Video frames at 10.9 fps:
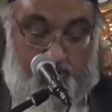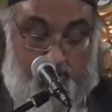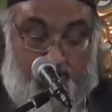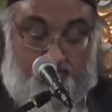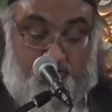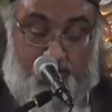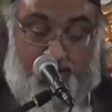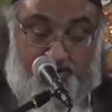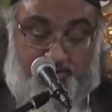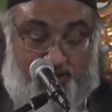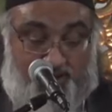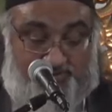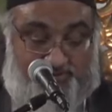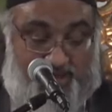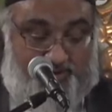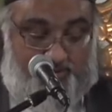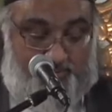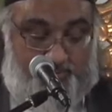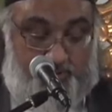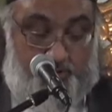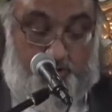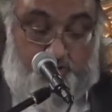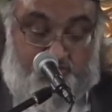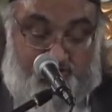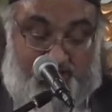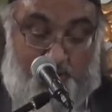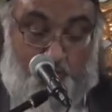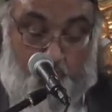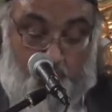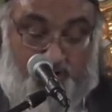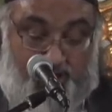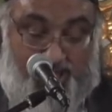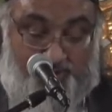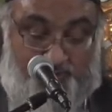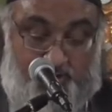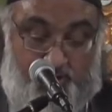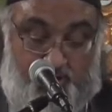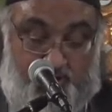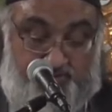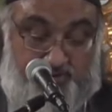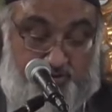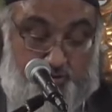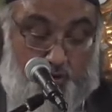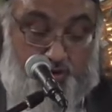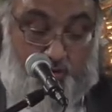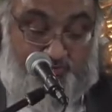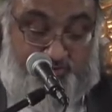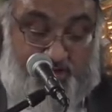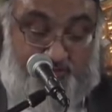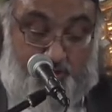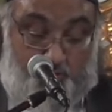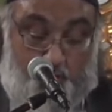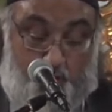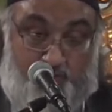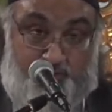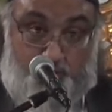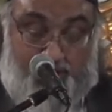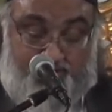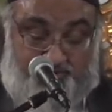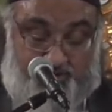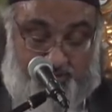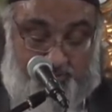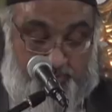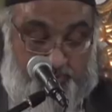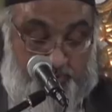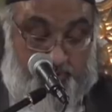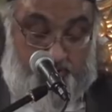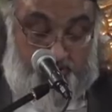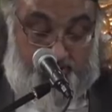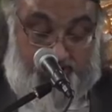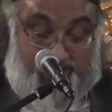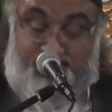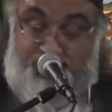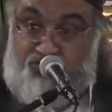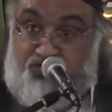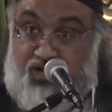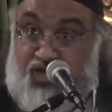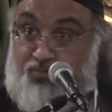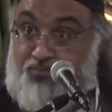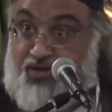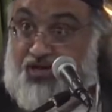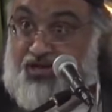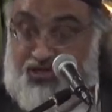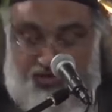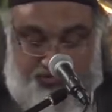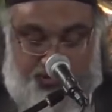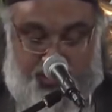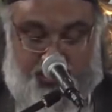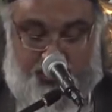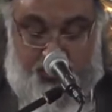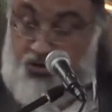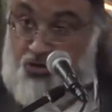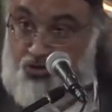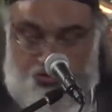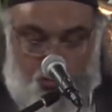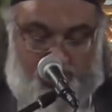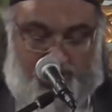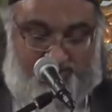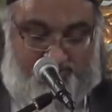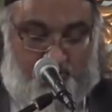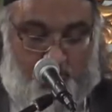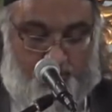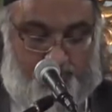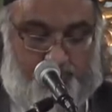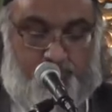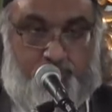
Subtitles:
Allah subhanahu wa ta'ala said, to save one life is as though you have saved the whole of humanity. Let this chain begin here today. Don't let it stop.